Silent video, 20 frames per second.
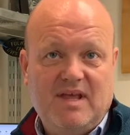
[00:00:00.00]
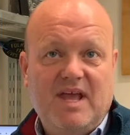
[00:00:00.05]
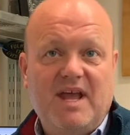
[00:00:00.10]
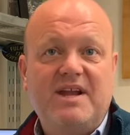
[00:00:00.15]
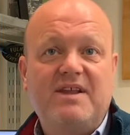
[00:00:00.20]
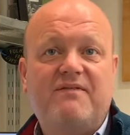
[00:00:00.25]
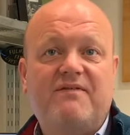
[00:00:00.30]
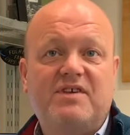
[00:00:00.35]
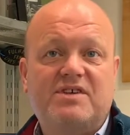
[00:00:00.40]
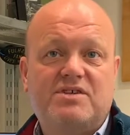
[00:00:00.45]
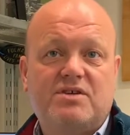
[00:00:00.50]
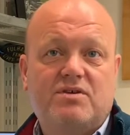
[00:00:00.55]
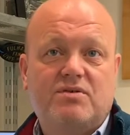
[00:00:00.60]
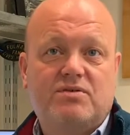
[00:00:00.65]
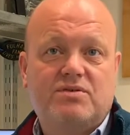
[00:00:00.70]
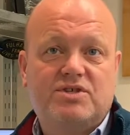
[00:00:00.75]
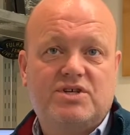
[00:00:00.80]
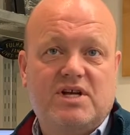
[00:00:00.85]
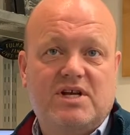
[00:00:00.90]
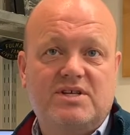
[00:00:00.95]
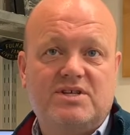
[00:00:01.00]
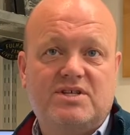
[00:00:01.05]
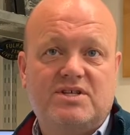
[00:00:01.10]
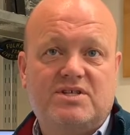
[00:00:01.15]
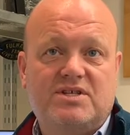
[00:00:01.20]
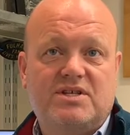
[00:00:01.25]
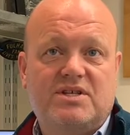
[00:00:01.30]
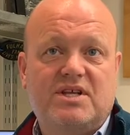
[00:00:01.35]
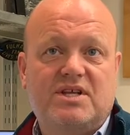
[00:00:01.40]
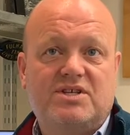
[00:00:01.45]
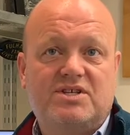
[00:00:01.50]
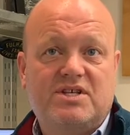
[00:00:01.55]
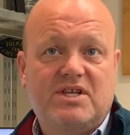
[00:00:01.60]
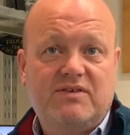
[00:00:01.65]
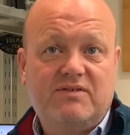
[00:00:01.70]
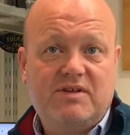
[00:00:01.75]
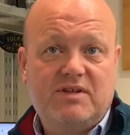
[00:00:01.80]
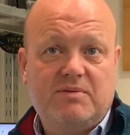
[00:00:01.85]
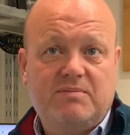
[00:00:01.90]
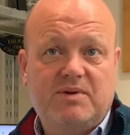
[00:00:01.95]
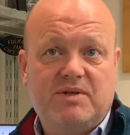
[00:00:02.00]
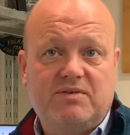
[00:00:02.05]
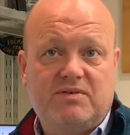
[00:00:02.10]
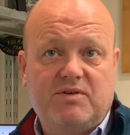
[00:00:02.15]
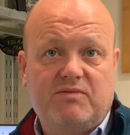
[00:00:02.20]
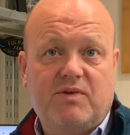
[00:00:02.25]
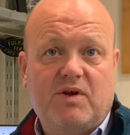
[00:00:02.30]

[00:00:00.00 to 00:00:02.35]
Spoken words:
Any physical changes to the exterior of the building